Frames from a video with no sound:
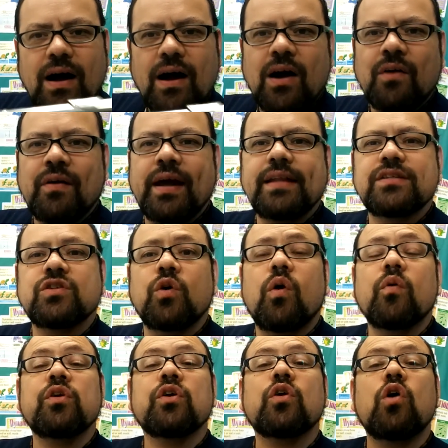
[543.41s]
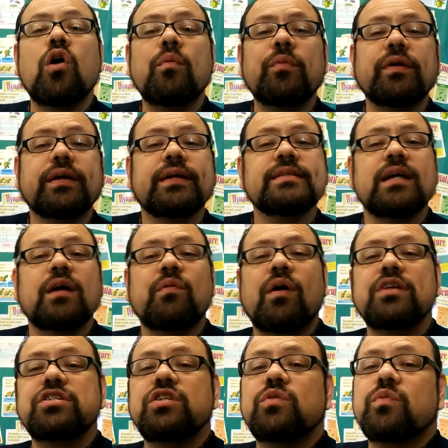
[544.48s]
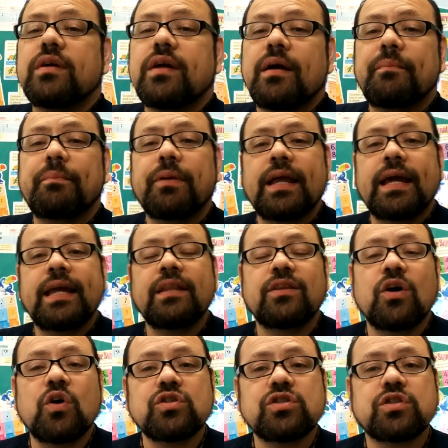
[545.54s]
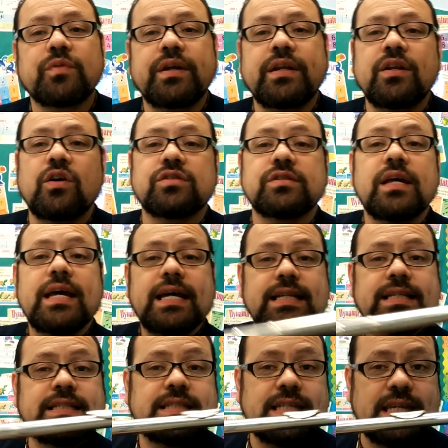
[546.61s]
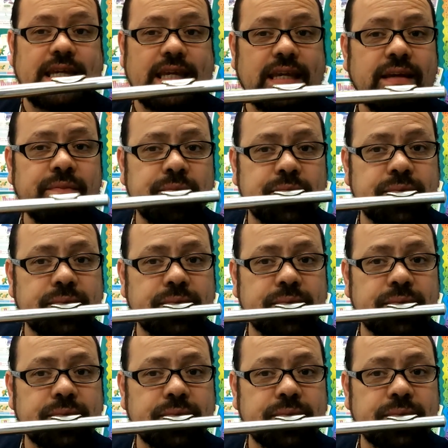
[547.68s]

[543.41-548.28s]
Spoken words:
All right, so your homework is I want you to work on playing those 3 notes. D.